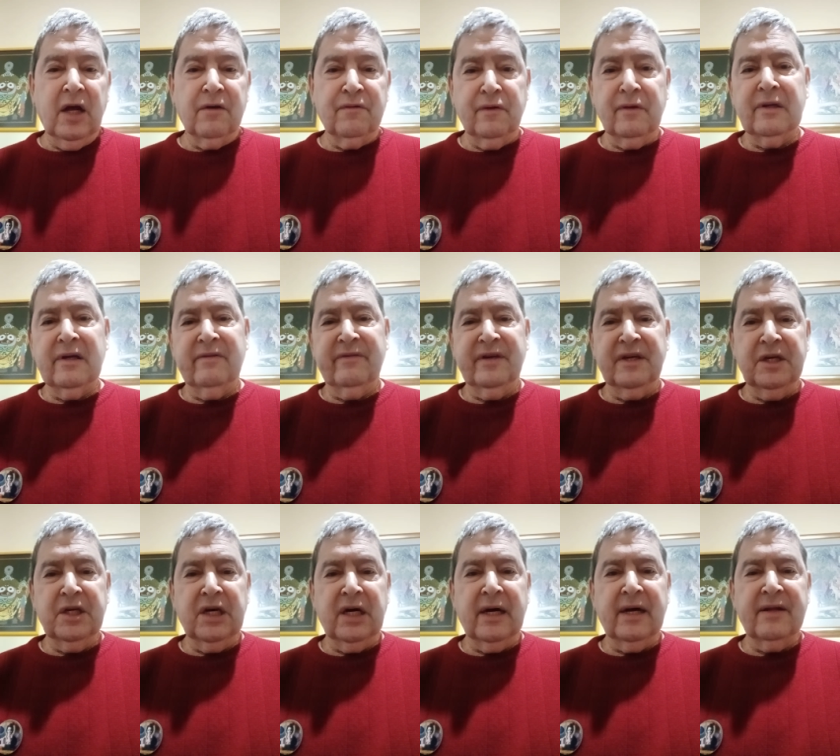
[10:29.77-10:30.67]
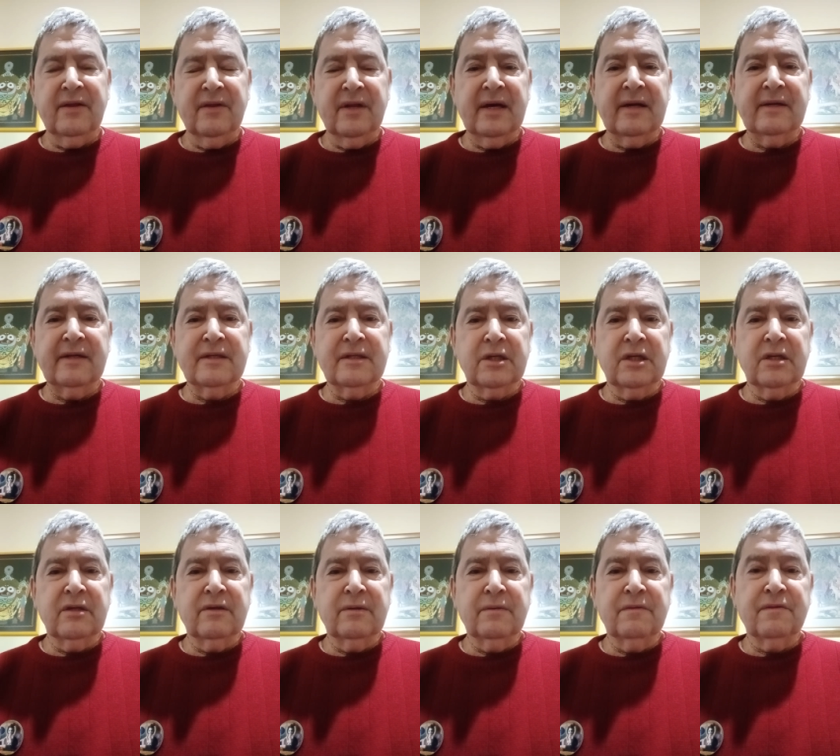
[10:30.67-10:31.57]
for loving God, and that is
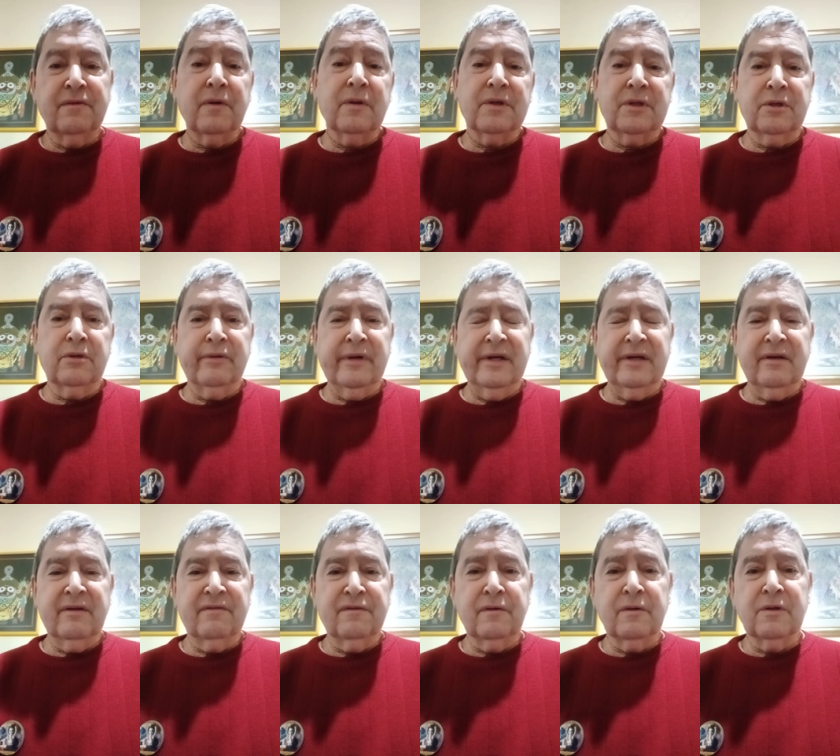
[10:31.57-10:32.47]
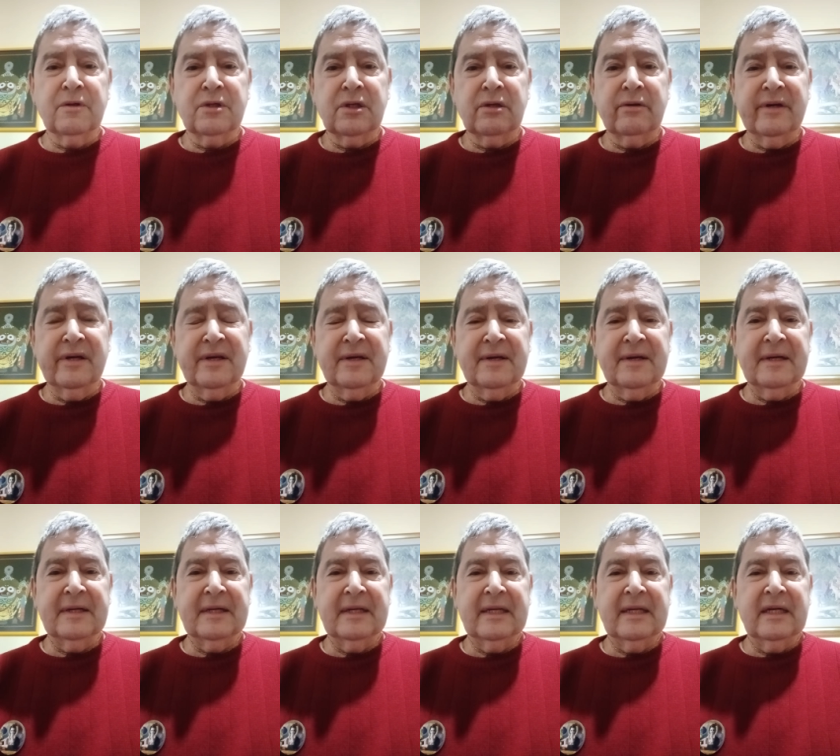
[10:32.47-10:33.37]
full surrender, full
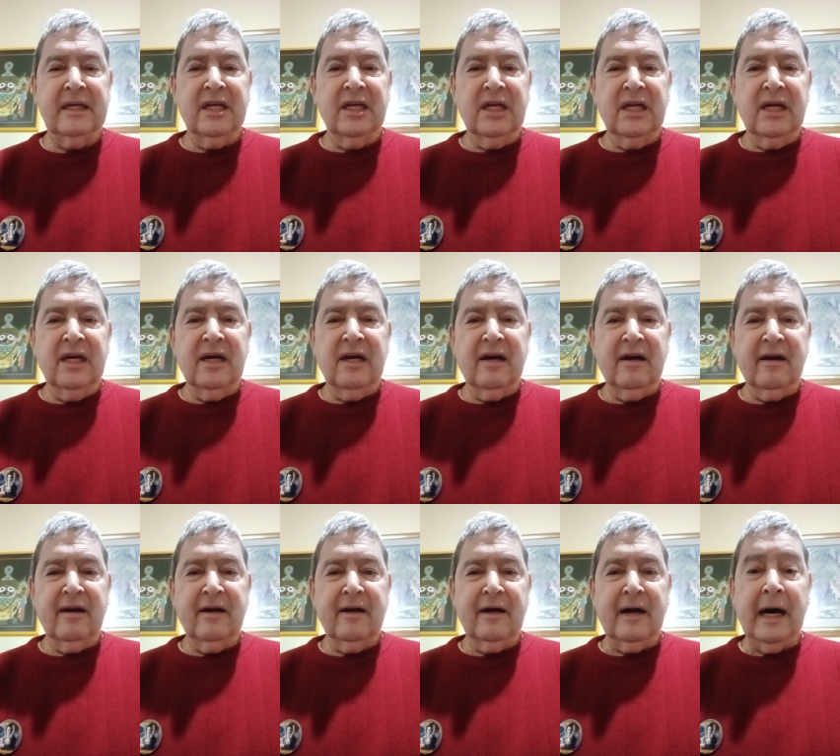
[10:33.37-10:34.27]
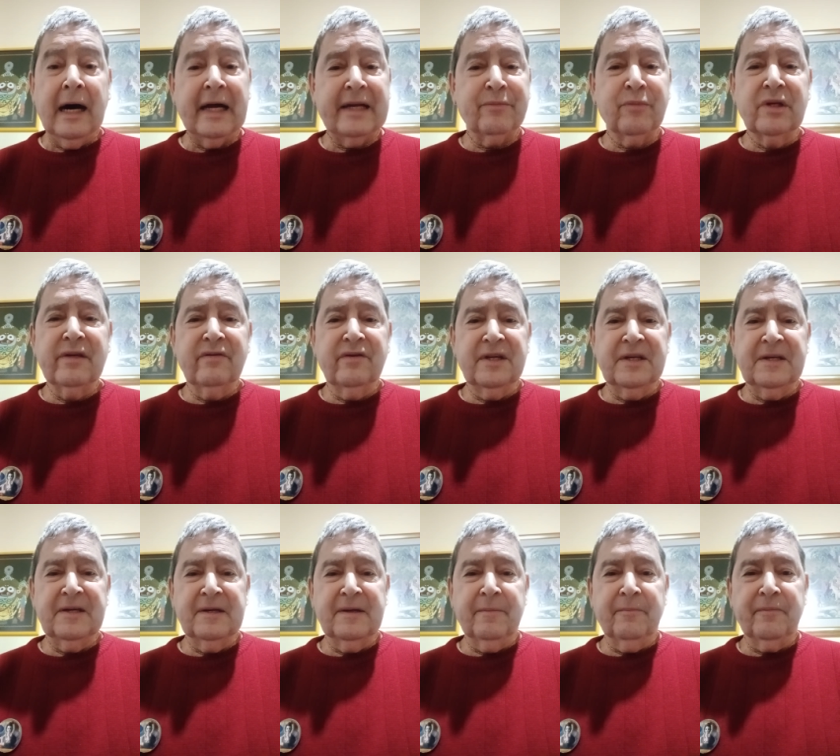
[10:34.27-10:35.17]
surrender, uh,
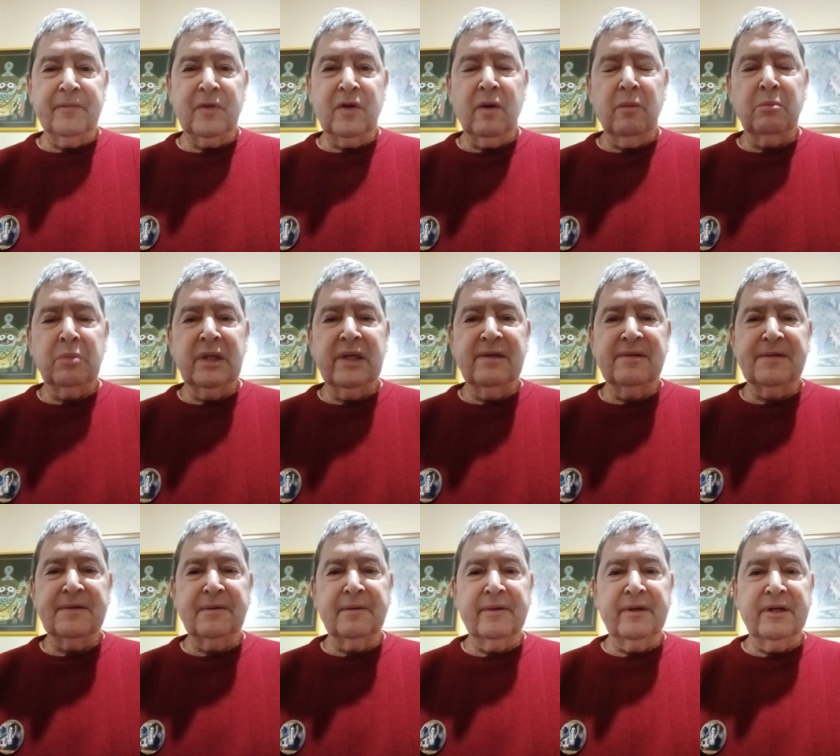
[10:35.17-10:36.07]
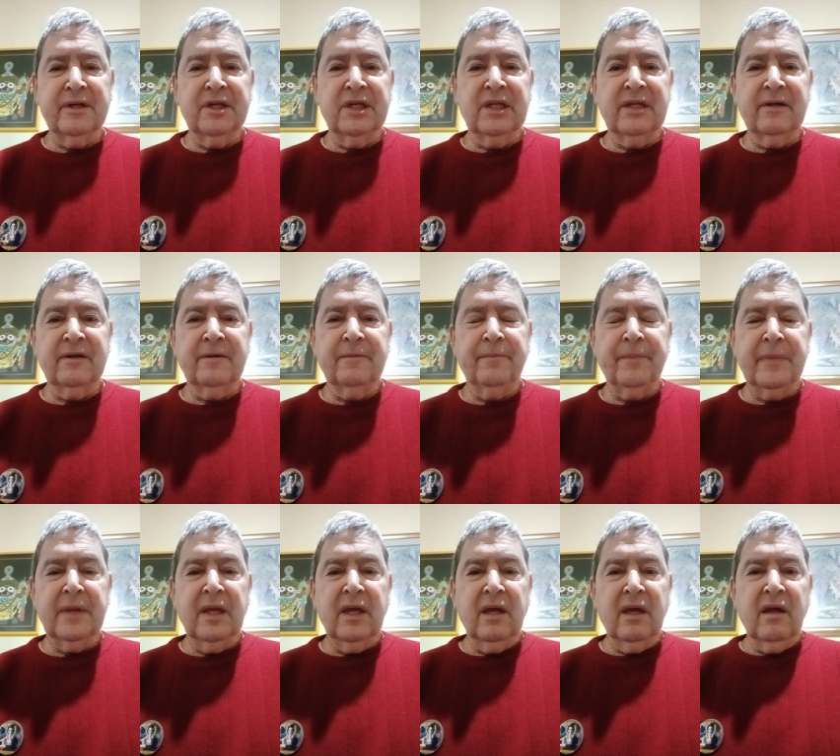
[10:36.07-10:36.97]
Atmanivedanam, complete surrender.
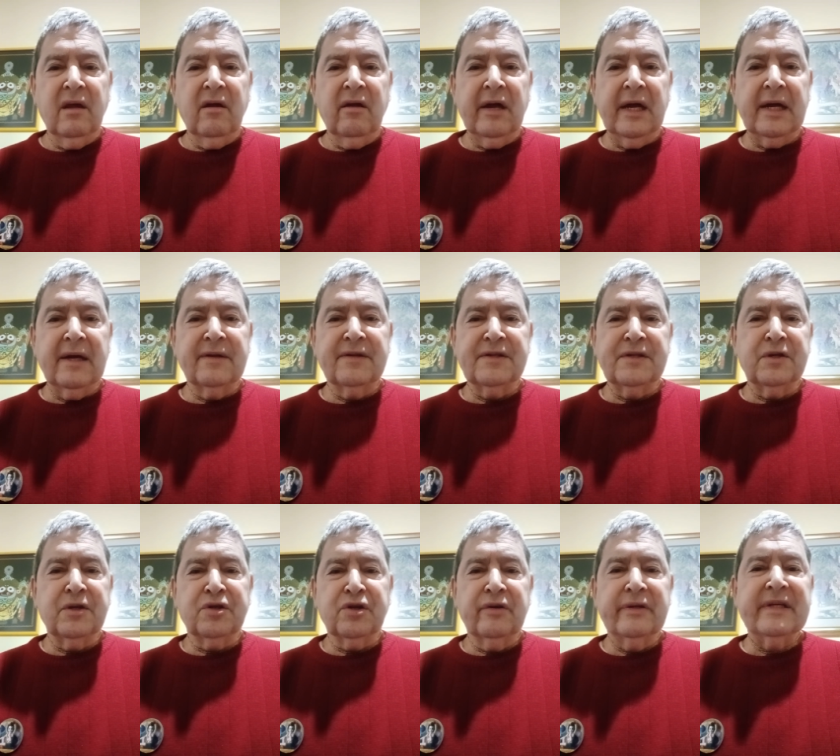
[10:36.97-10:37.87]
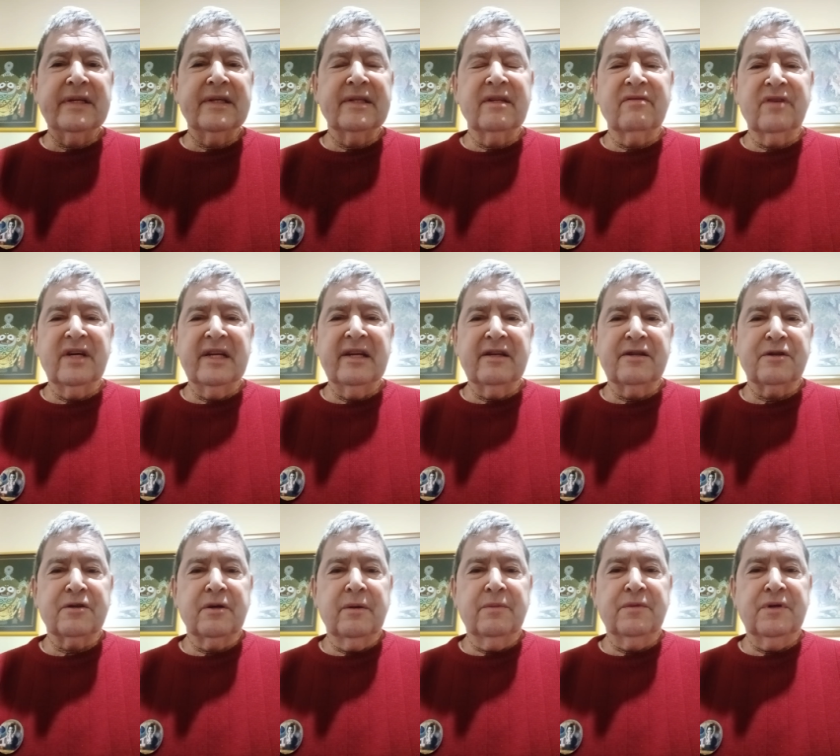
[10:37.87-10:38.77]
It's not only in the Vedic
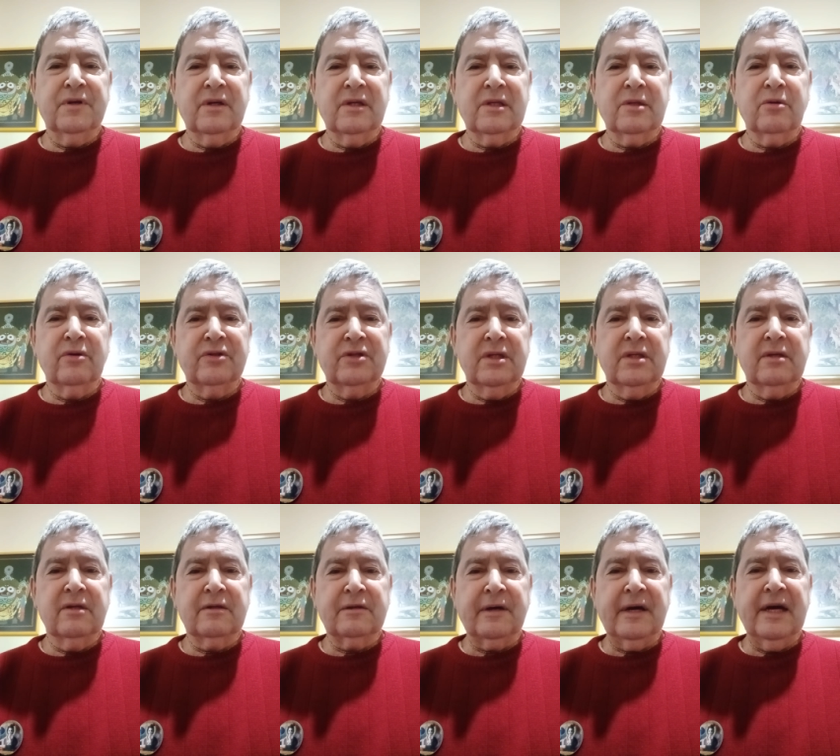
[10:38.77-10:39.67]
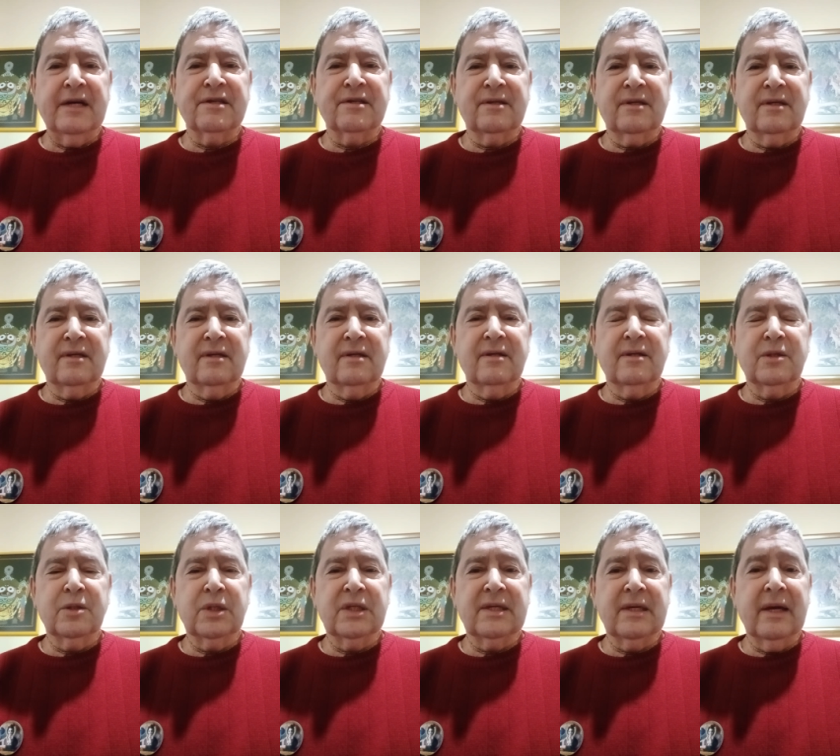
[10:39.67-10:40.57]
scriptures, Lord Jesus Christ, the, the
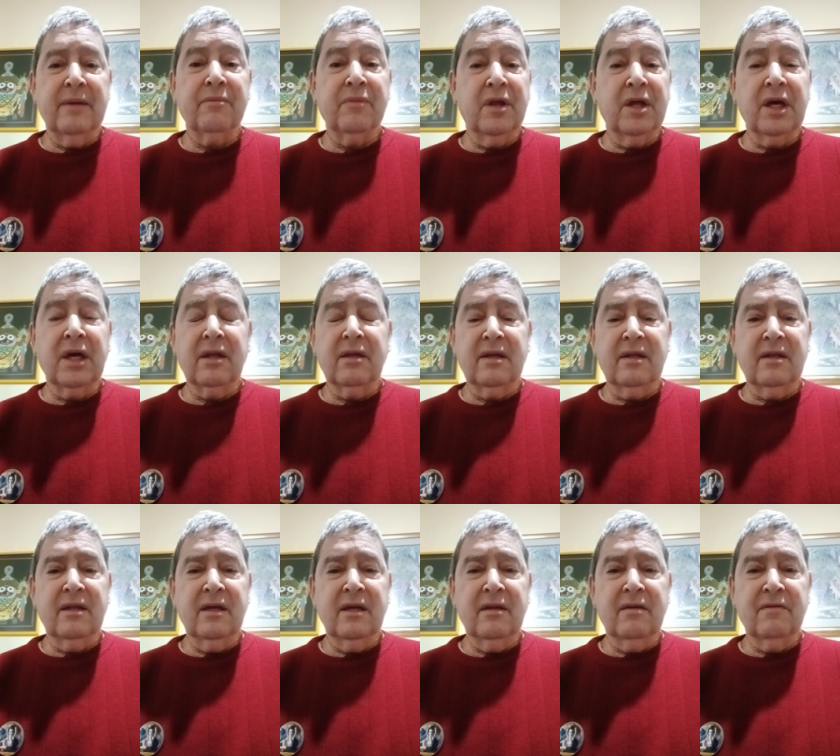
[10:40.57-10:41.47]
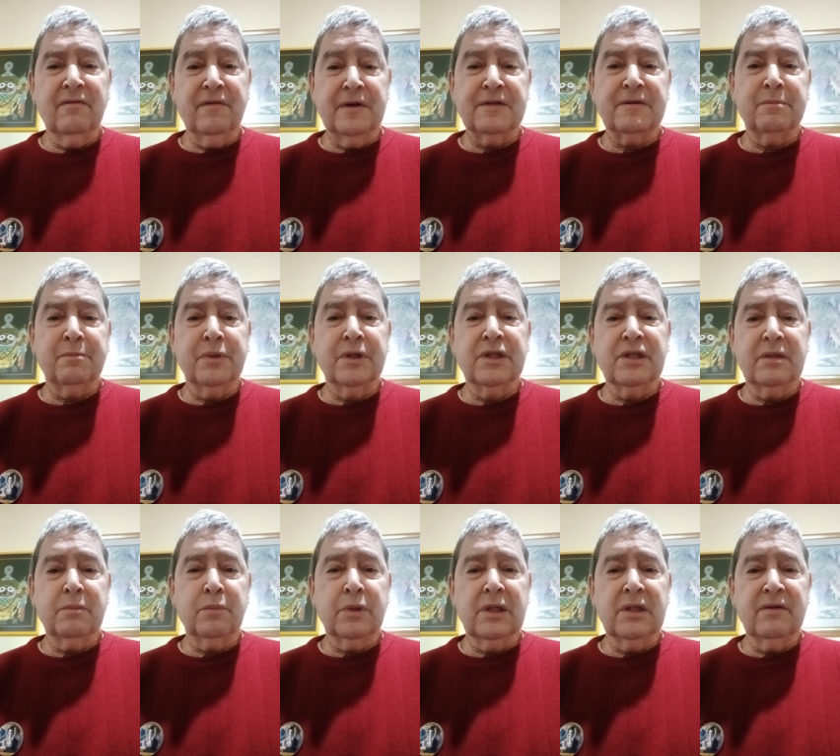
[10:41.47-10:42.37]
same thing that the, the first
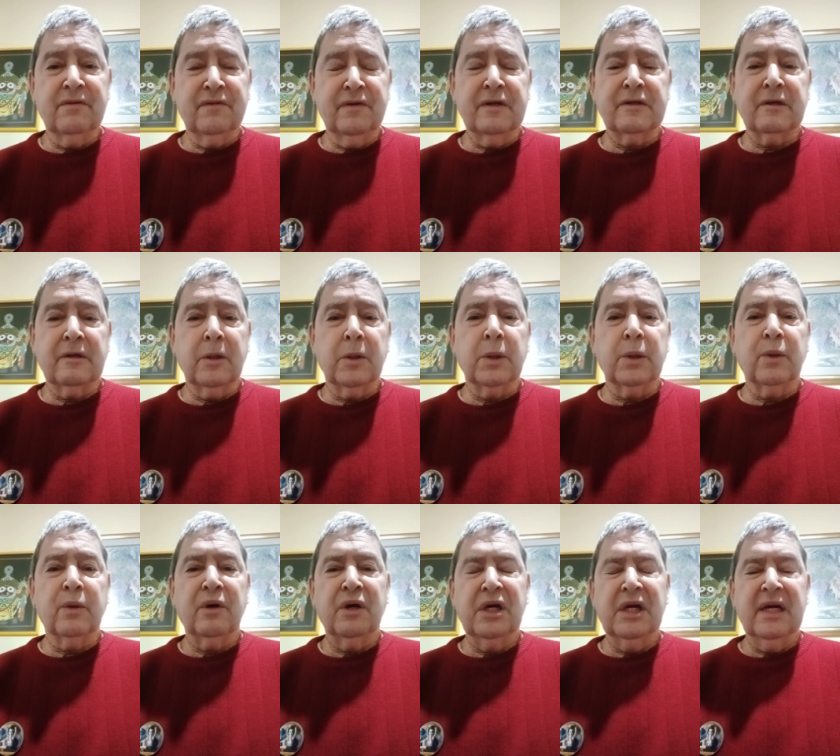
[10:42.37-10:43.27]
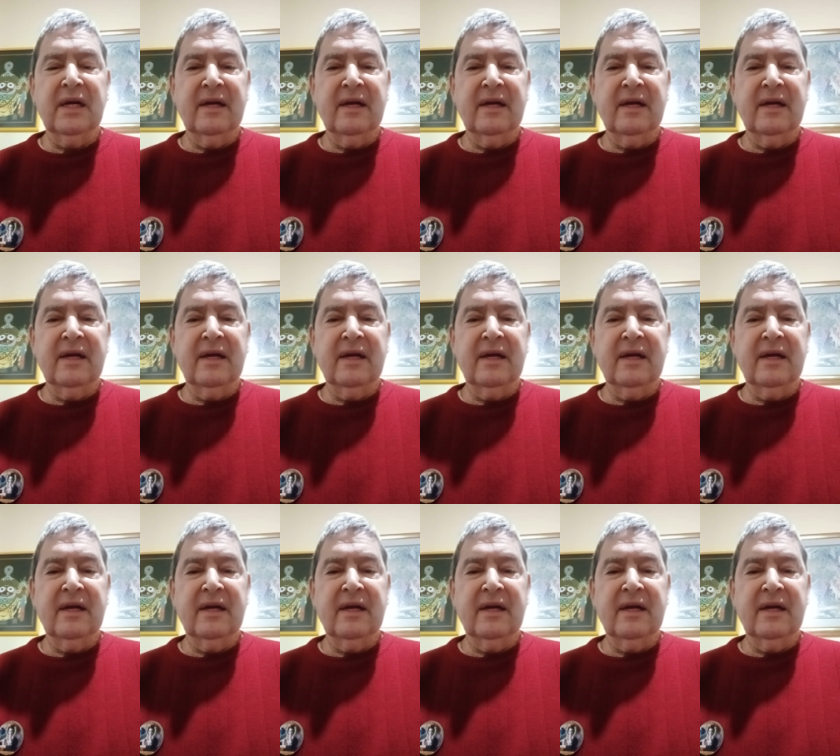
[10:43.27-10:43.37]
principle, the first law,